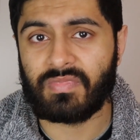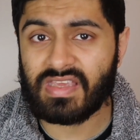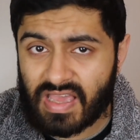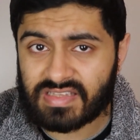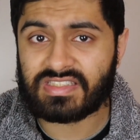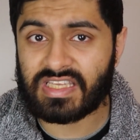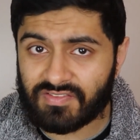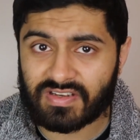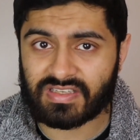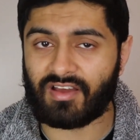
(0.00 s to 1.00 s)
He has
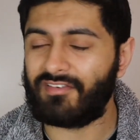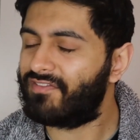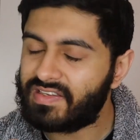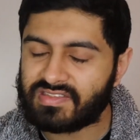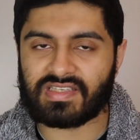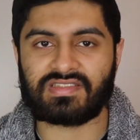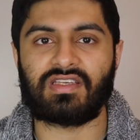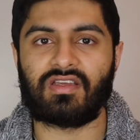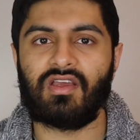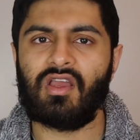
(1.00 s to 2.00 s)
given that,
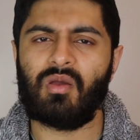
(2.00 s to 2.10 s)
fantastic.